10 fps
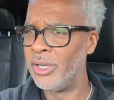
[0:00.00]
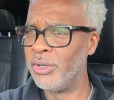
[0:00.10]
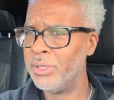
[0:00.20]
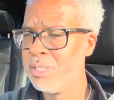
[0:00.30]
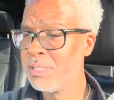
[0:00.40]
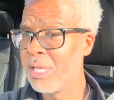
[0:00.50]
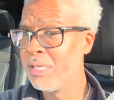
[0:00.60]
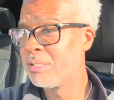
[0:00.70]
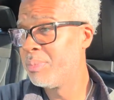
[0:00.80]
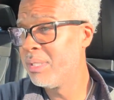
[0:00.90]
it just
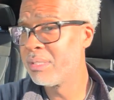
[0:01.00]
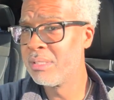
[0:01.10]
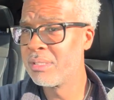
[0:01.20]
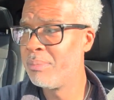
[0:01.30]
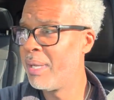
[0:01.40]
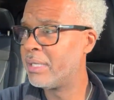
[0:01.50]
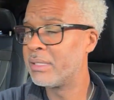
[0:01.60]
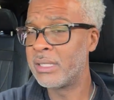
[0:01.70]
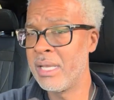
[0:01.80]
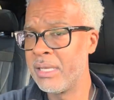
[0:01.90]
takes business to make
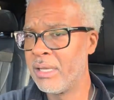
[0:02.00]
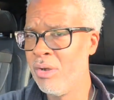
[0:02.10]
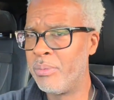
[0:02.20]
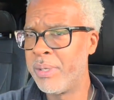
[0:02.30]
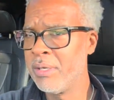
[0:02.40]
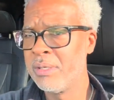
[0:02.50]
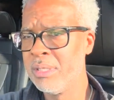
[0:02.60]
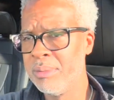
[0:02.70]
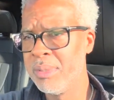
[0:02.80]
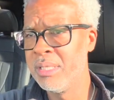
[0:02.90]
this thing go,
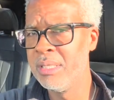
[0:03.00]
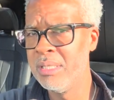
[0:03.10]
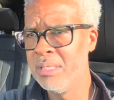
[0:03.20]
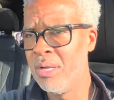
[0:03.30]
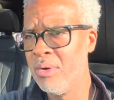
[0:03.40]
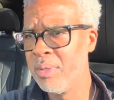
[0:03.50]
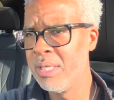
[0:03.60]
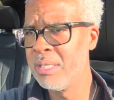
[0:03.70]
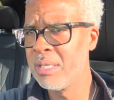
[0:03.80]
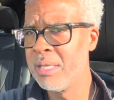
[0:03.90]
period. I mean,
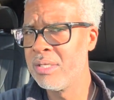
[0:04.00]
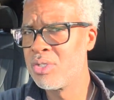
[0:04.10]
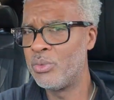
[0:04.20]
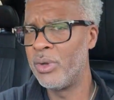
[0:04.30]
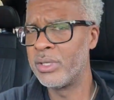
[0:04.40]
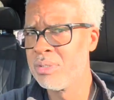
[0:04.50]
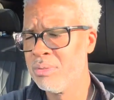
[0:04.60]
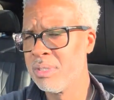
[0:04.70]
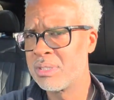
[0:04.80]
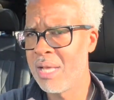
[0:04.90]
anything that you want to
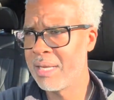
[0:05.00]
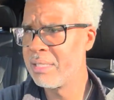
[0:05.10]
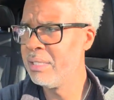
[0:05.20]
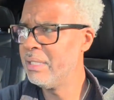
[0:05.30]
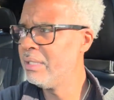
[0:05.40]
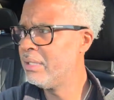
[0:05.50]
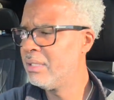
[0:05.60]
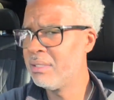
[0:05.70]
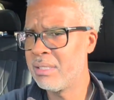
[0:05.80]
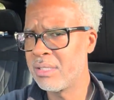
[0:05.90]
do that's not a
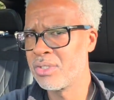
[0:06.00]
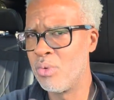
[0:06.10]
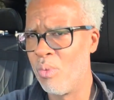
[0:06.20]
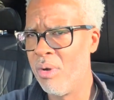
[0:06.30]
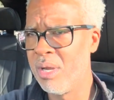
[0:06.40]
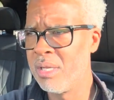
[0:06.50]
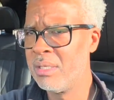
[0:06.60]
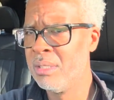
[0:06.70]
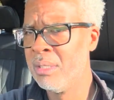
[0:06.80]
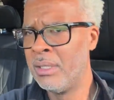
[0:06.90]
need, that's your want.
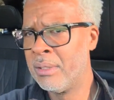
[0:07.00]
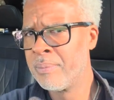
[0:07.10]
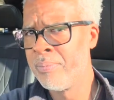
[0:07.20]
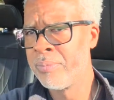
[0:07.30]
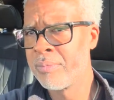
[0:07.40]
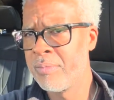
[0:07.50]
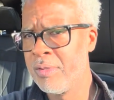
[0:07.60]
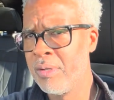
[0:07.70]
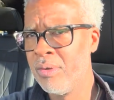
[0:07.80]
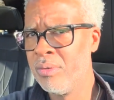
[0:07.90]

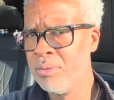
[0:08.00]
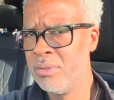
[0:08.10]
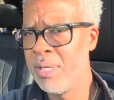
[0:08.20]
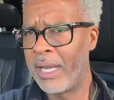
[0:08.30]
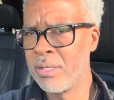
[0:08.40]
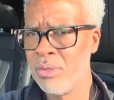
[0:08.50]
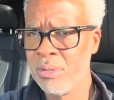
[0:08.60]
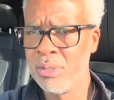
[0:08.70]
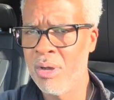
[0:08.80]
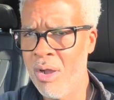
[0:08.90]
You got to go a
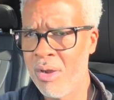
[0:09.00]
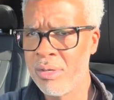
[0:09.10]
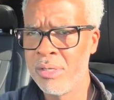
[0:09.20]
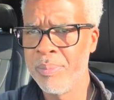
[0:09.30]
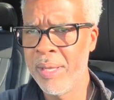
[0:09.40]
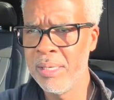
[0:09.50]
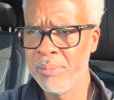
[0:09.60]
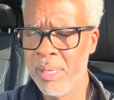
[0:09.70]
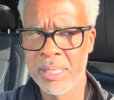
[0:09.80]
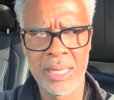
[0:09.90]
little harder in the paint to
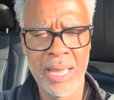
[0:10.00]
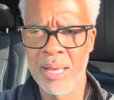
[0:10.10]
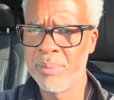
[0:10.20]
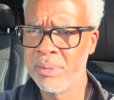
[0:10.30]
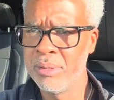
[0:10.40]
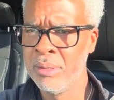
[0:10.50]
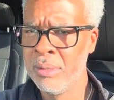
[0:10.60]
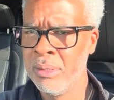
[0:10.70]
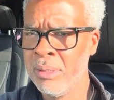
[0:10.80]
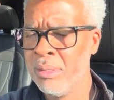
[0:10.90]
make it happen.
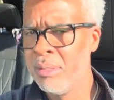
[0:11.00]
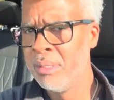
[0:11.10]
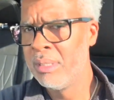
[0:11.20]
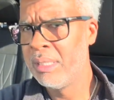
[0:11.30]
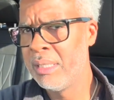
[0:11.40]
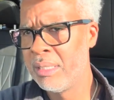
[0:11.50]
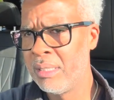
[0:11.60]
And,